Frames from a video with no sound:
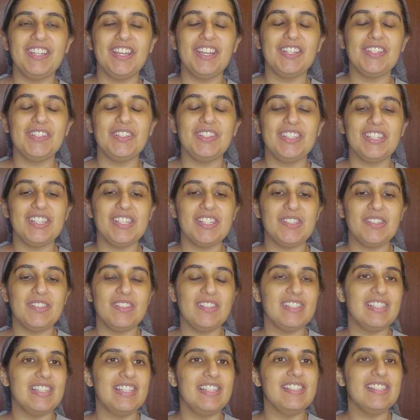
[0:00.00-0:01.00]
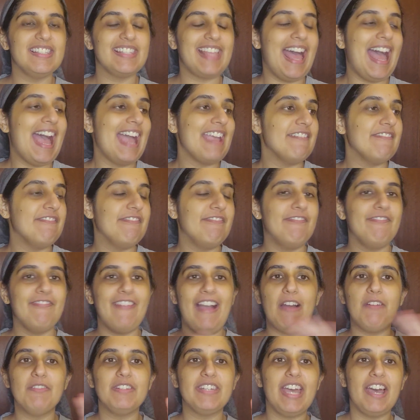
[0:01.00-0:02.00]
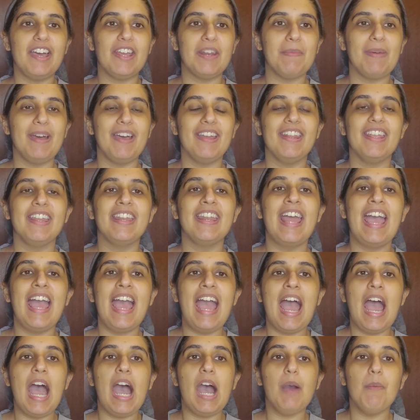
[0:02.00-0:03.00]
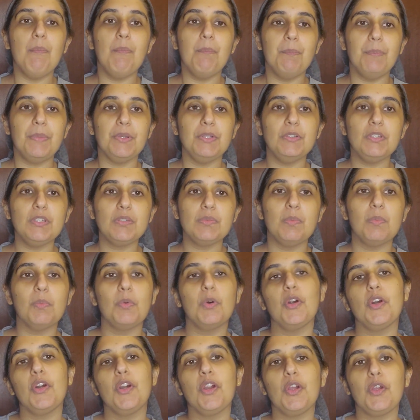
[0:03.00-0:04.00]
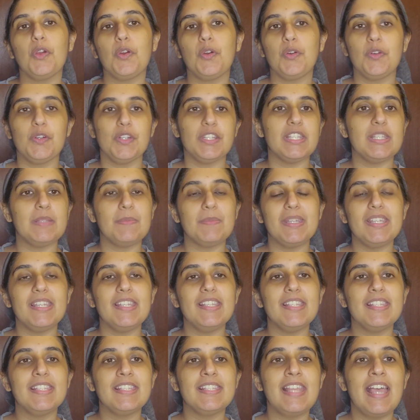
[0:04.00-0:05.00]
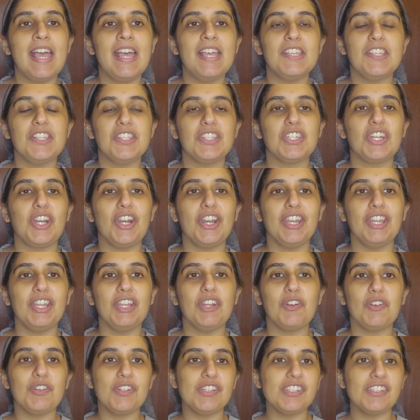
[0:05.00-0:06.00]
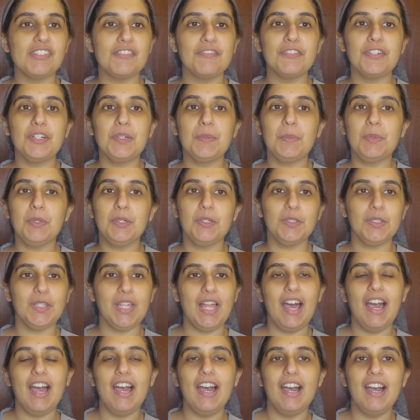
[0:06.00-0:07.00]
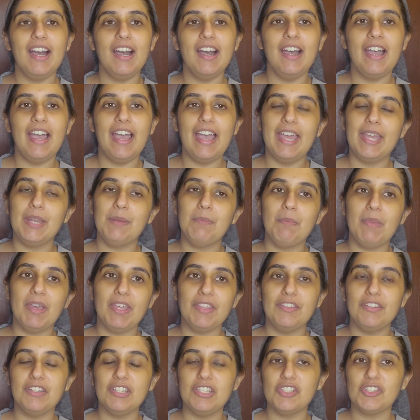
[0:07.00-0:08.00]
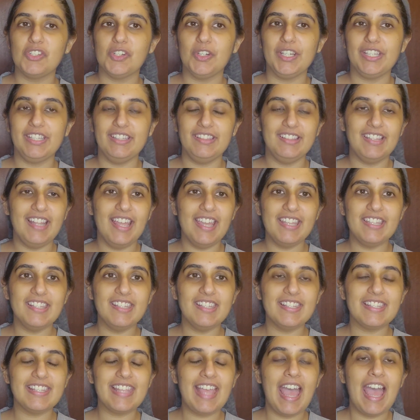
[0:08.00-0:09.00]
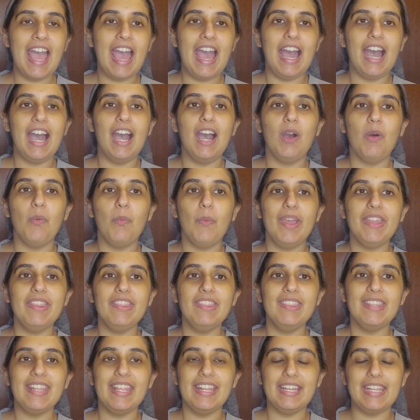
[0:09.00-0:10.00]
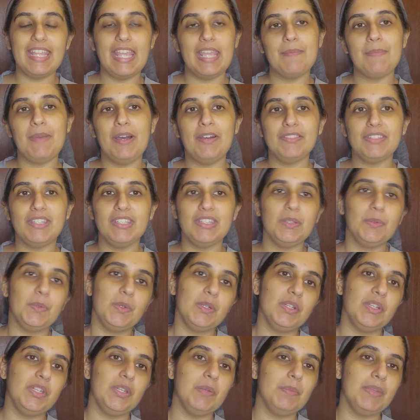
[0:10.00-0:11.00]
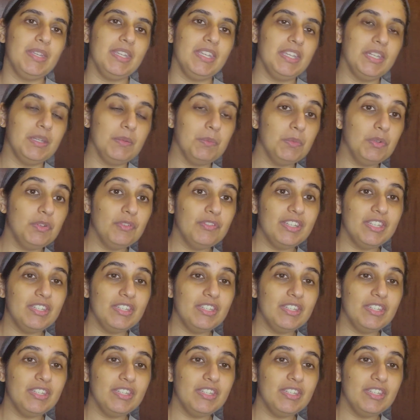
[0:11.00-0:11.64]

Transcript: to this since I found out about it. A Biltmore Christmas, starring Christopher Polaha and Bethany Joy Lenz. When it came out that they were going to be in a movie